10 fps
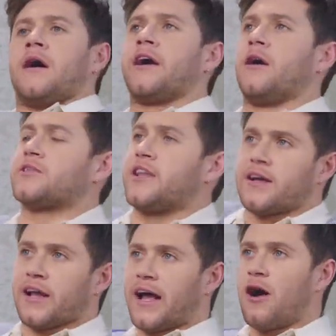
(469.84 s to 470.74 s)
I always
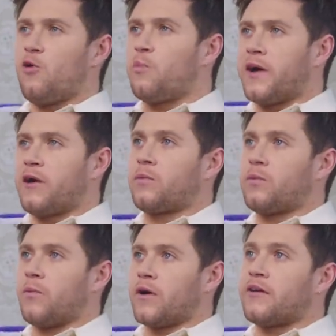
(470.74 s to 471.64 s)
think like how big
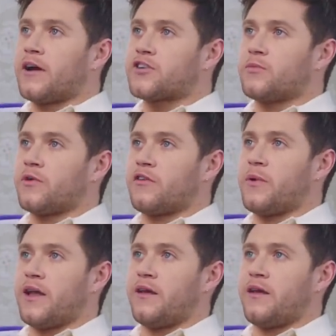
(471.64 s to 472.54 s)
One Direction would have
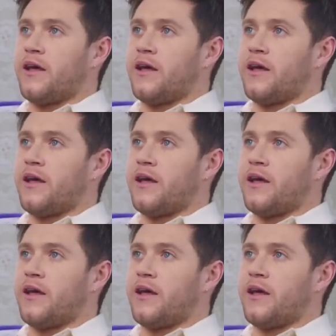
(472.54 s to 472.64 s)
been